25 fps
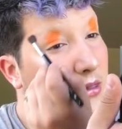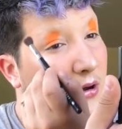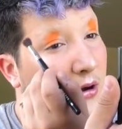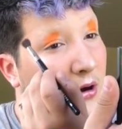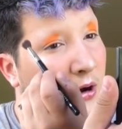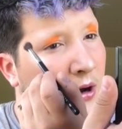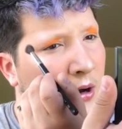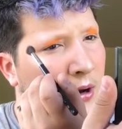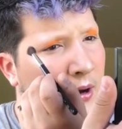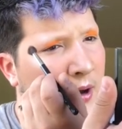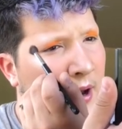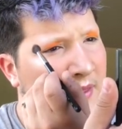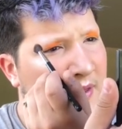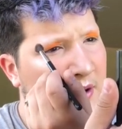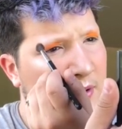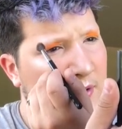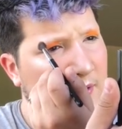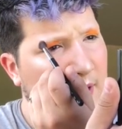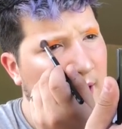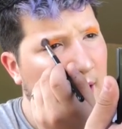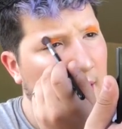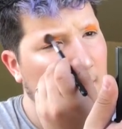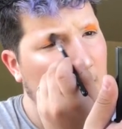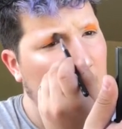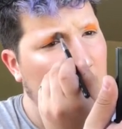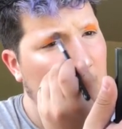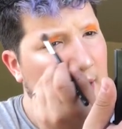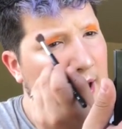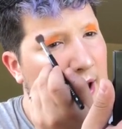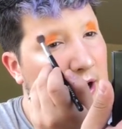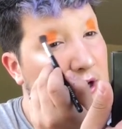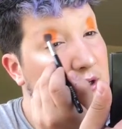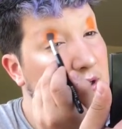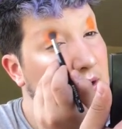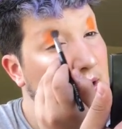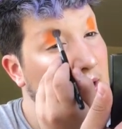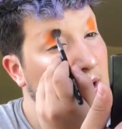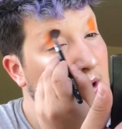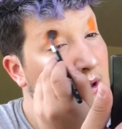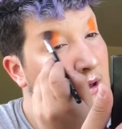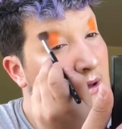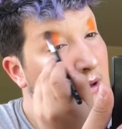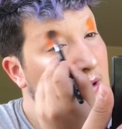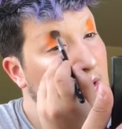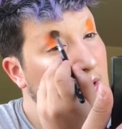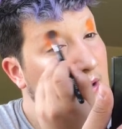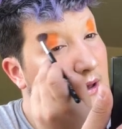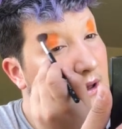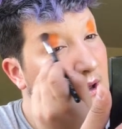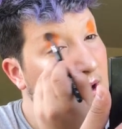Or I think it was a halo eye actually,
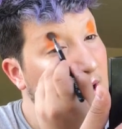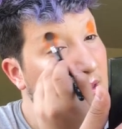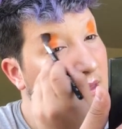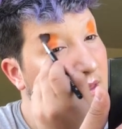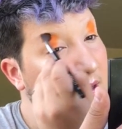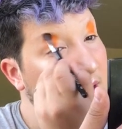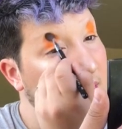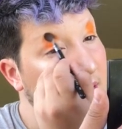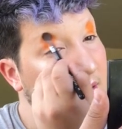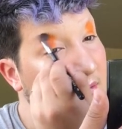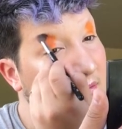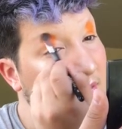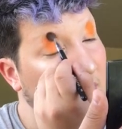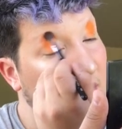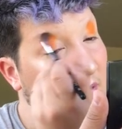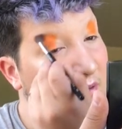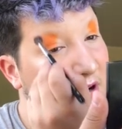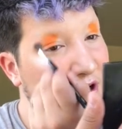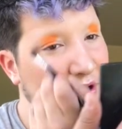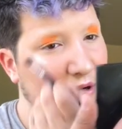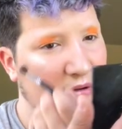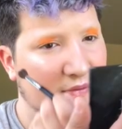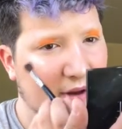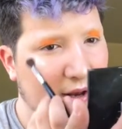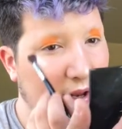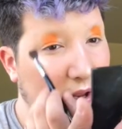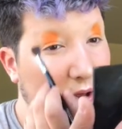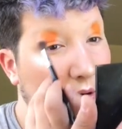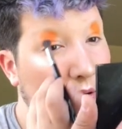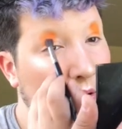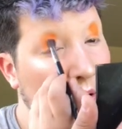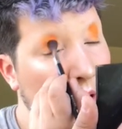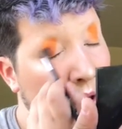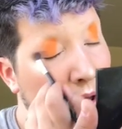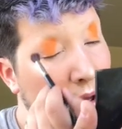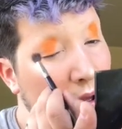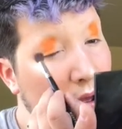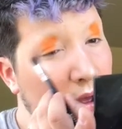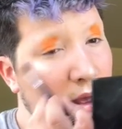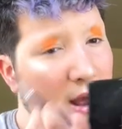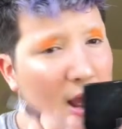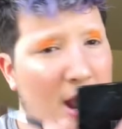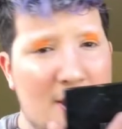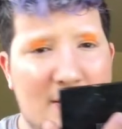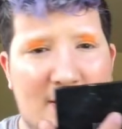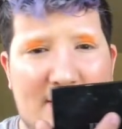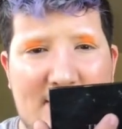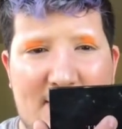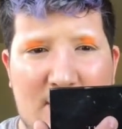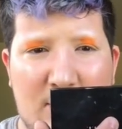in the original video.
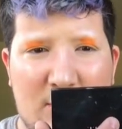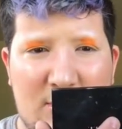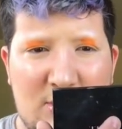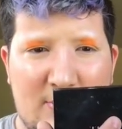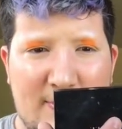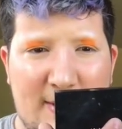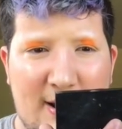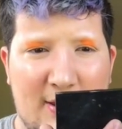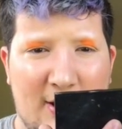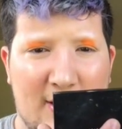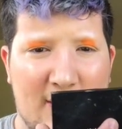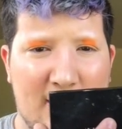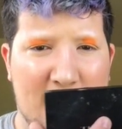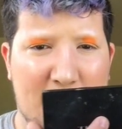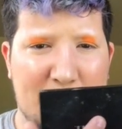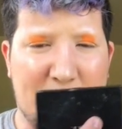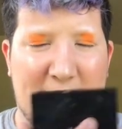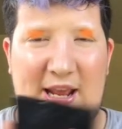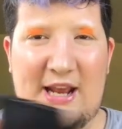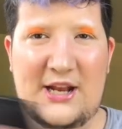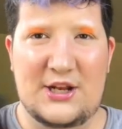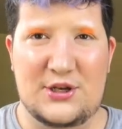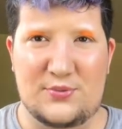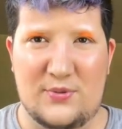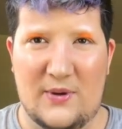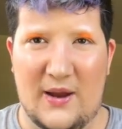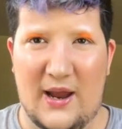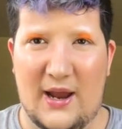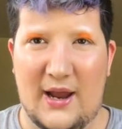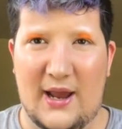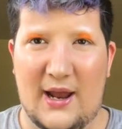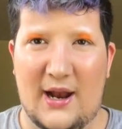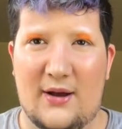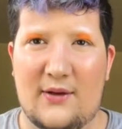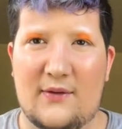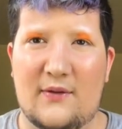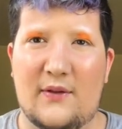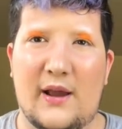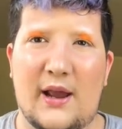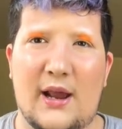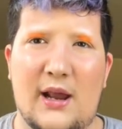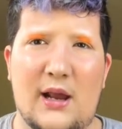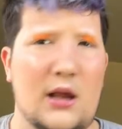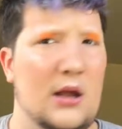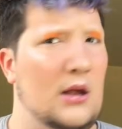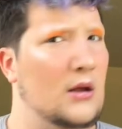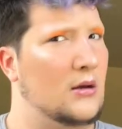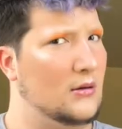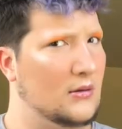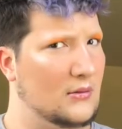And then someone told me I look like a peach ring, and I was like,